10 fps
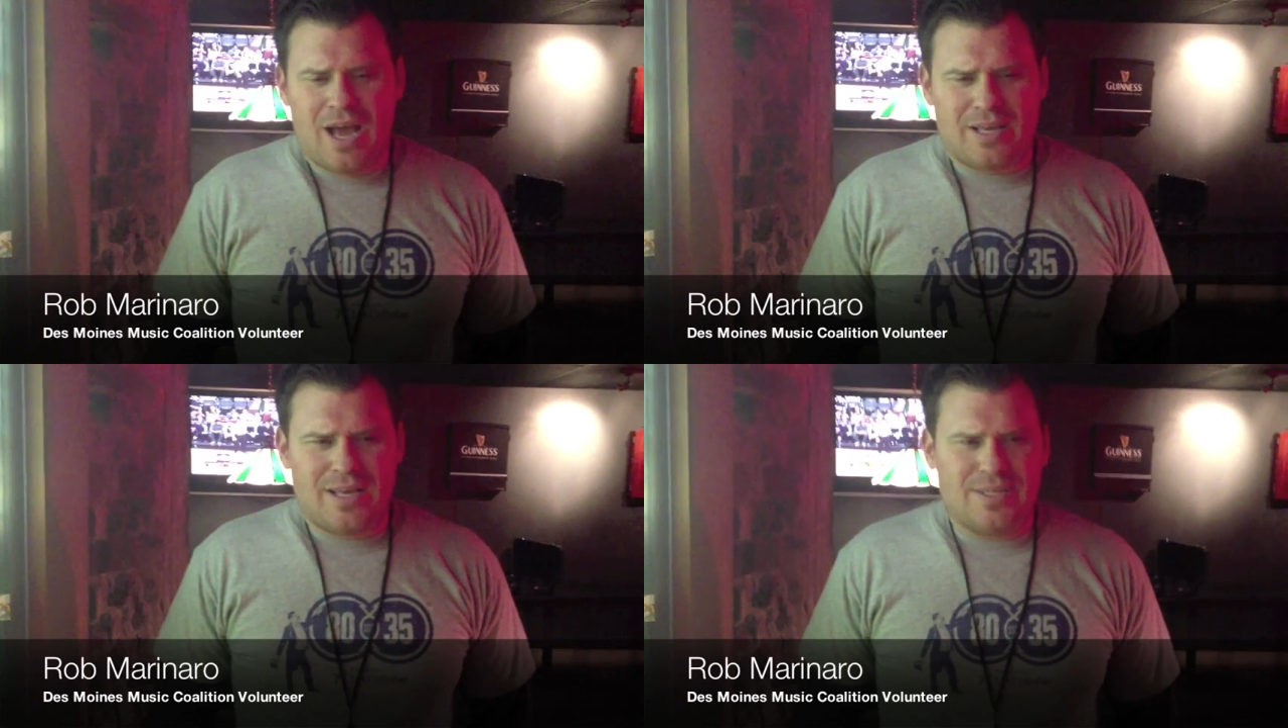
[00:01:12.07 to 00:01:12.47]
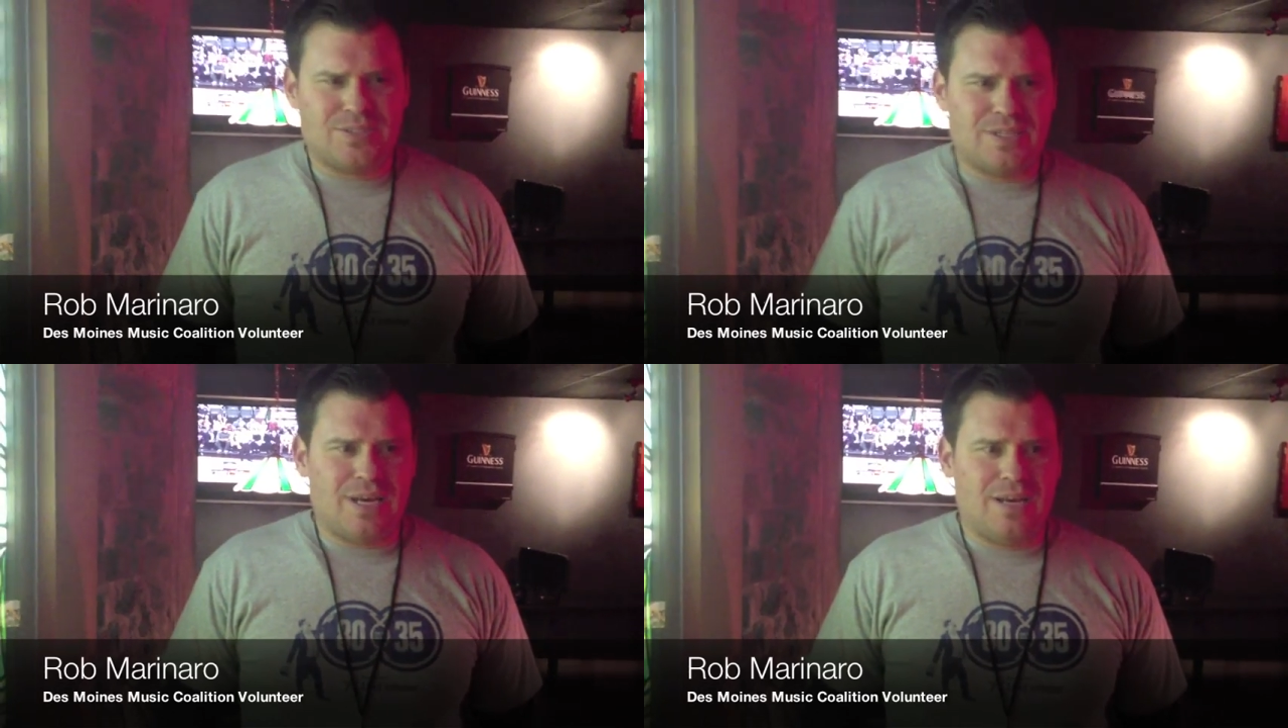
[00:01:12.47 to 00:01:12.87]
I
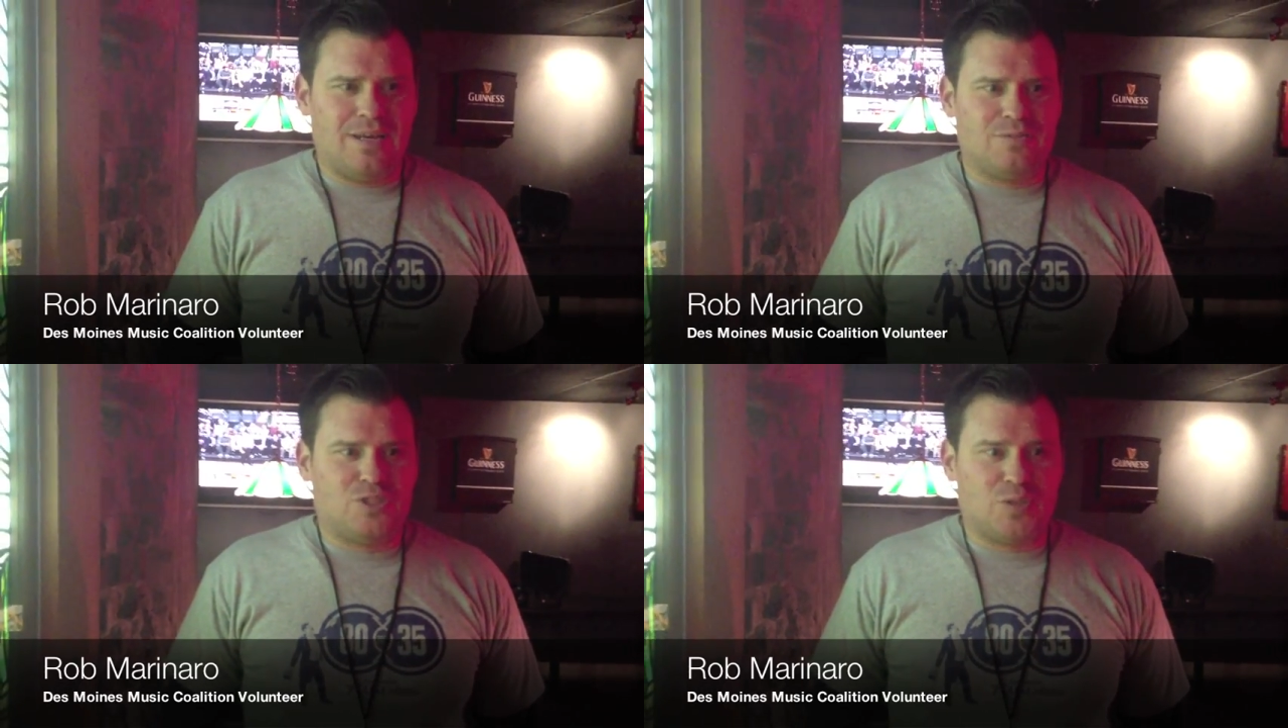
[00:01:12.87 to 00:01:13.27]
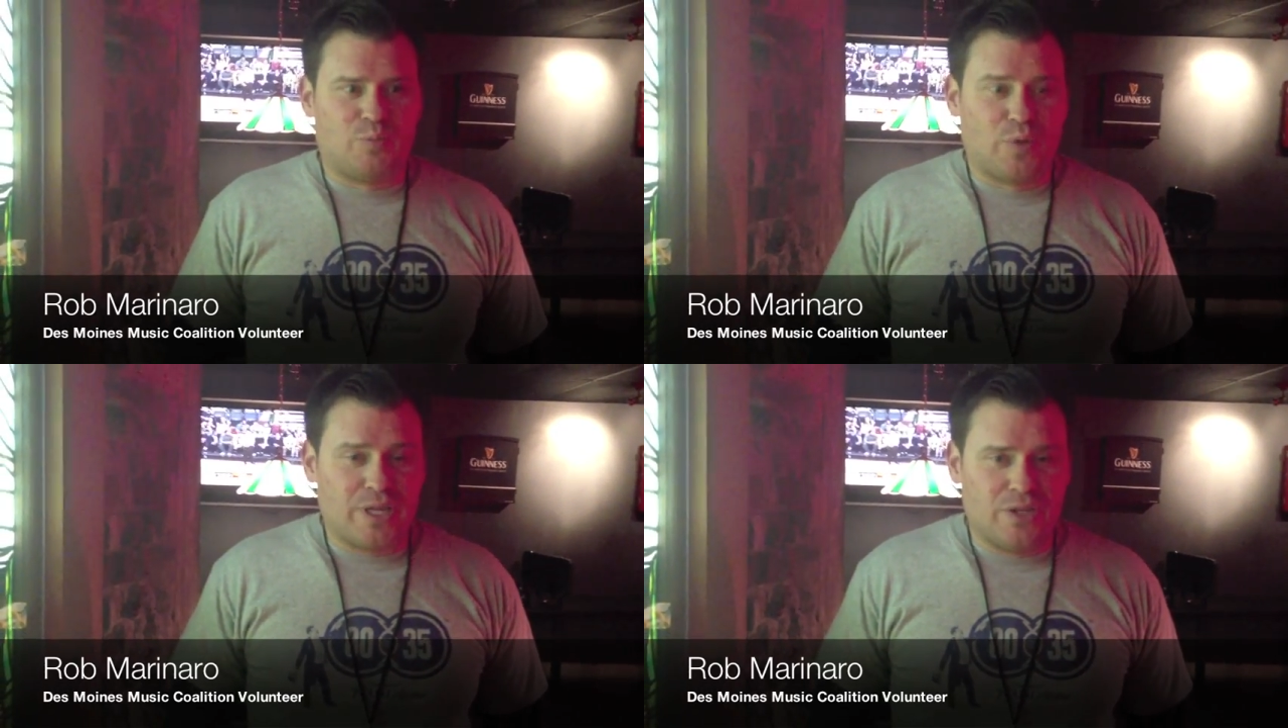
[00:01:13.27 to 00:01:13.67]
guess uh, just
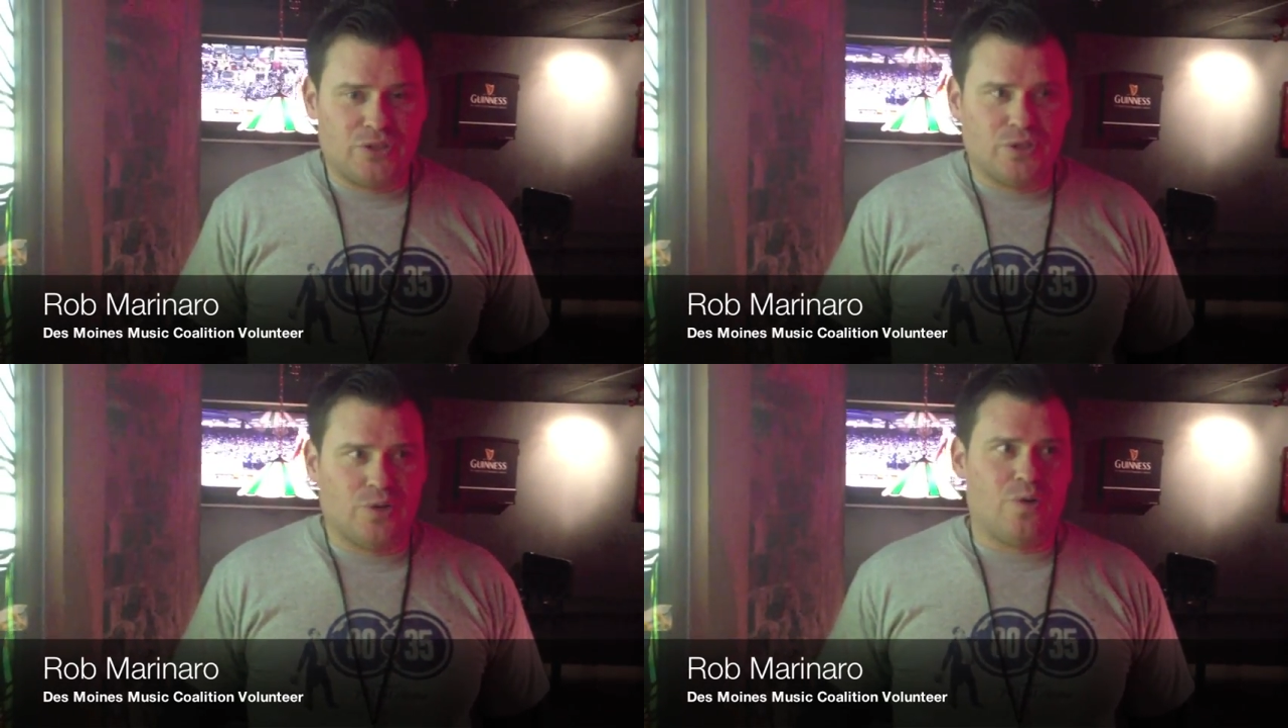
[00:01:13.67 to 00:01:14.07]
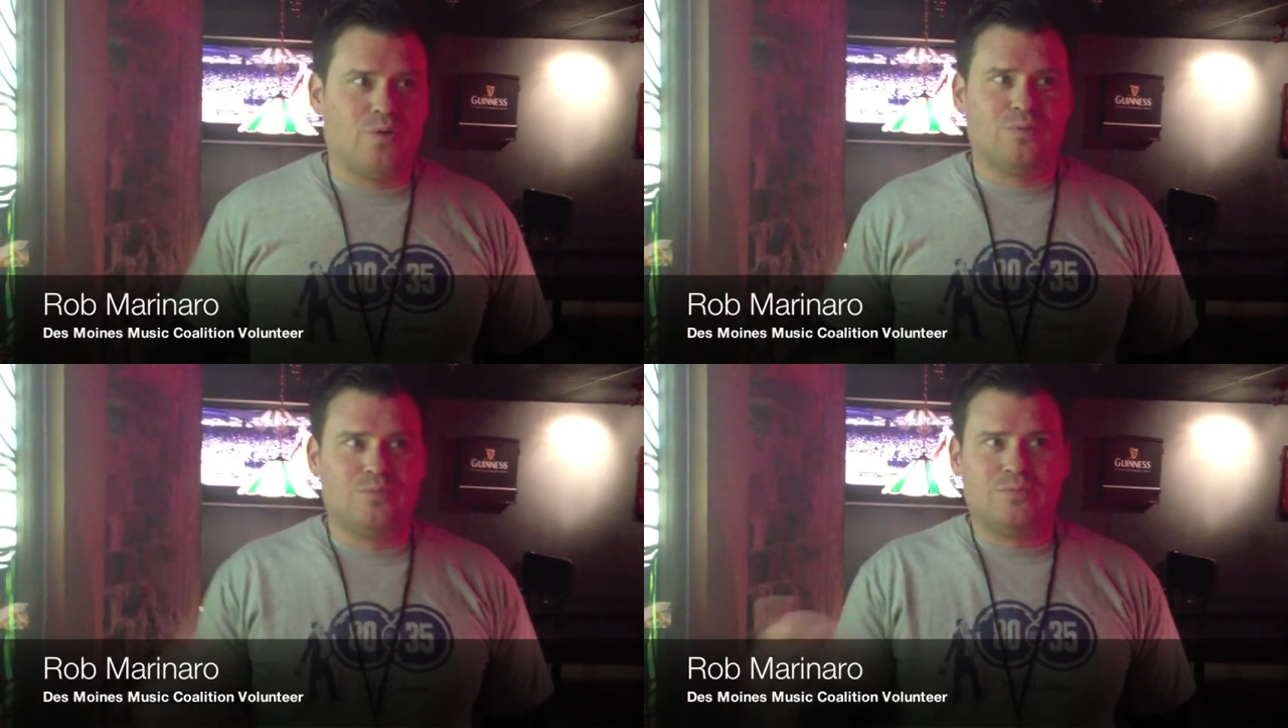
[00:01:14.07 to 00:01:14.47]
bringing your
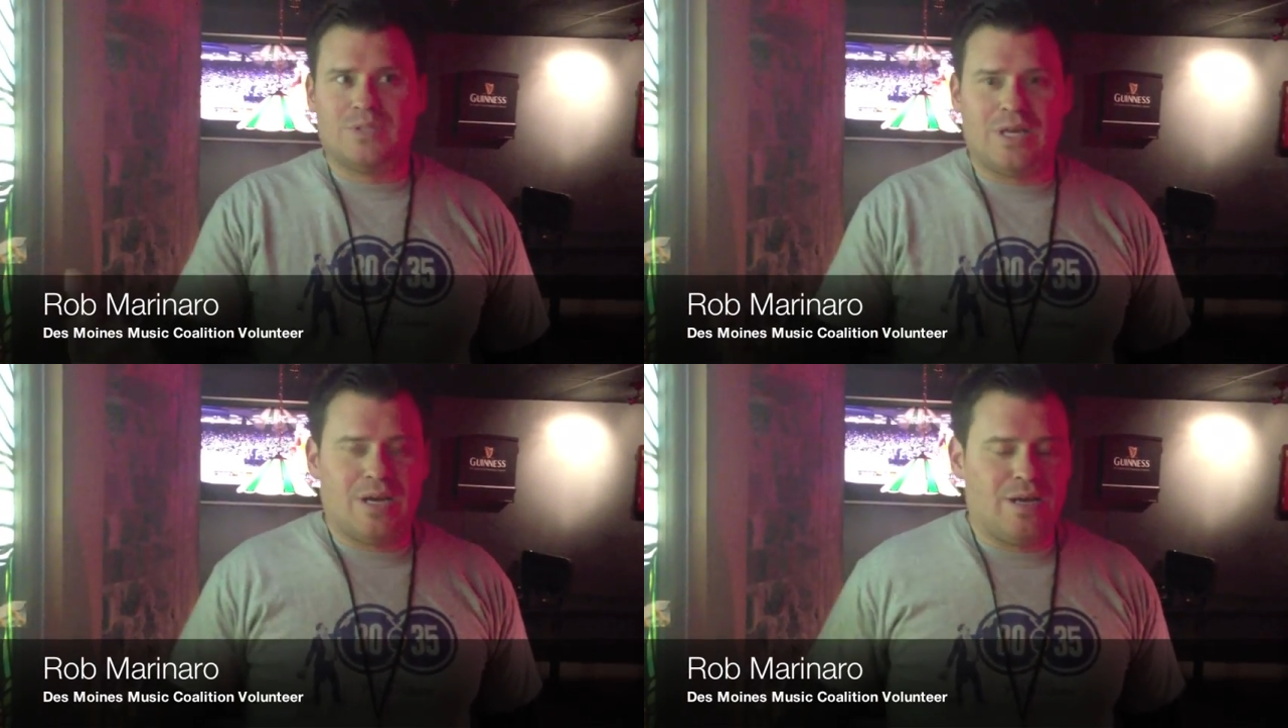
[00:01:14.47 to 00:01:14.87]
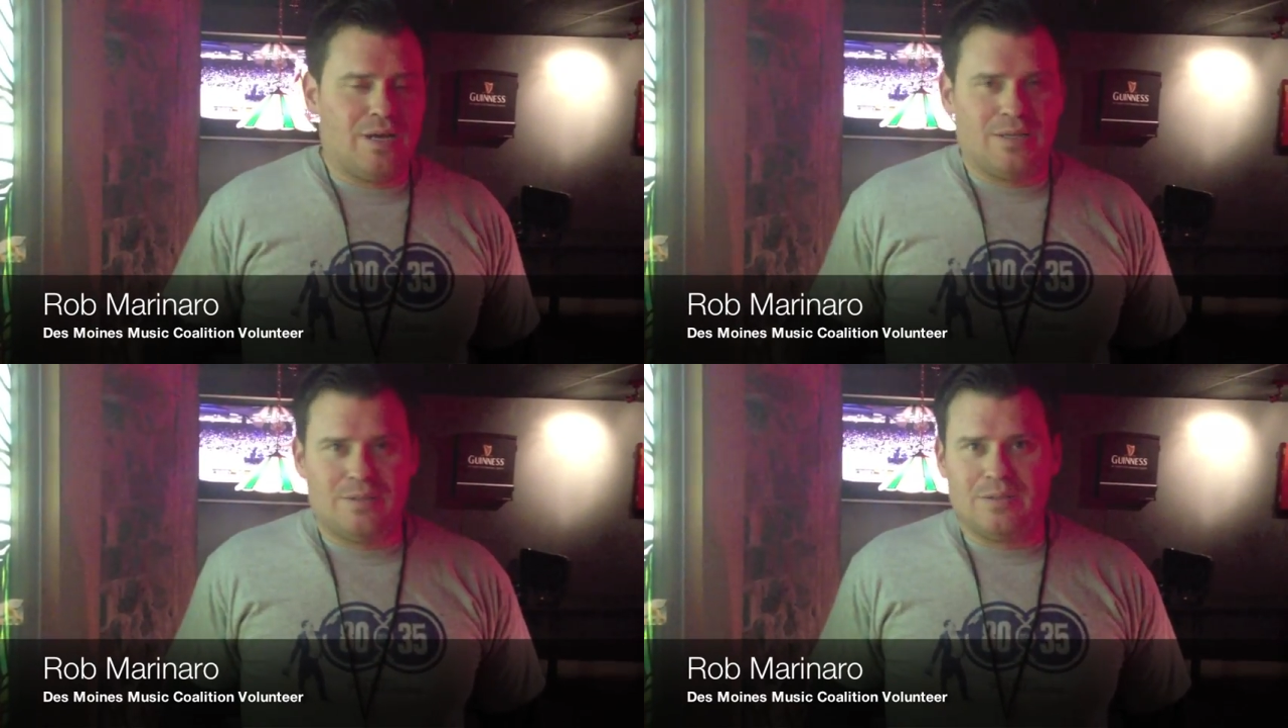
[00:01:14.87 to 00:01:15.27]
own
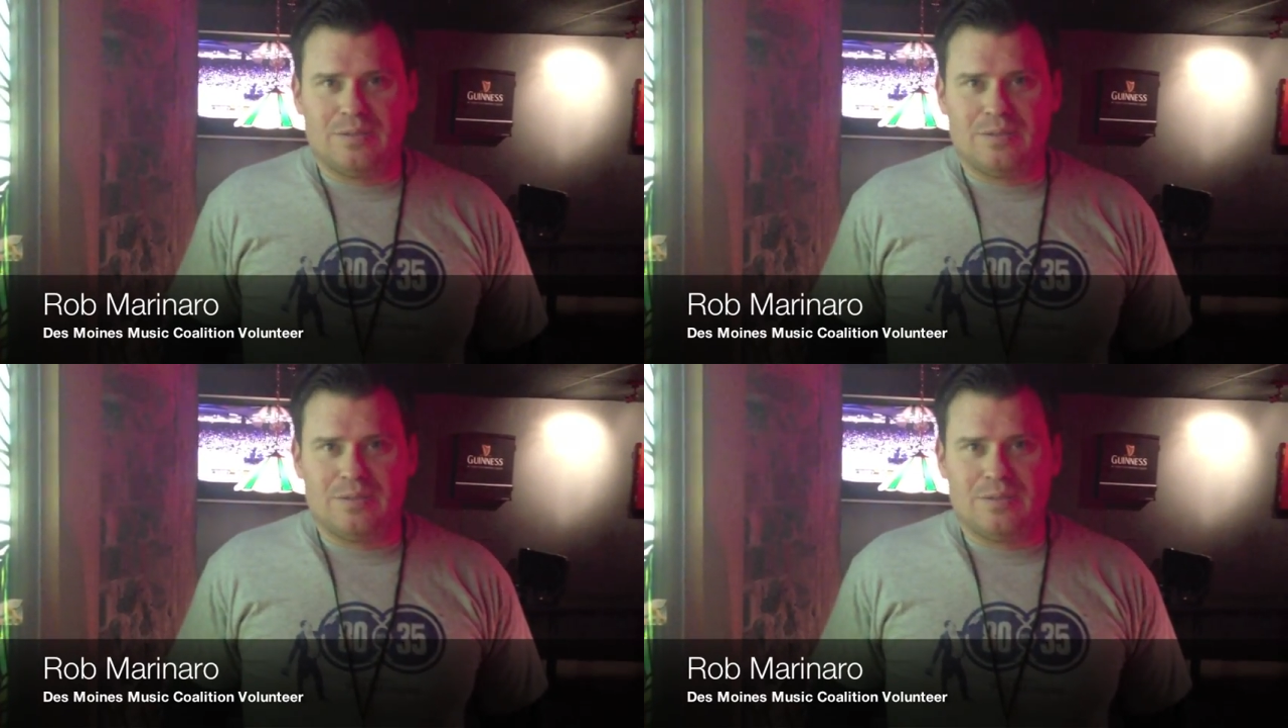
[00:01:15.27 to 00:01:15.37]
uh,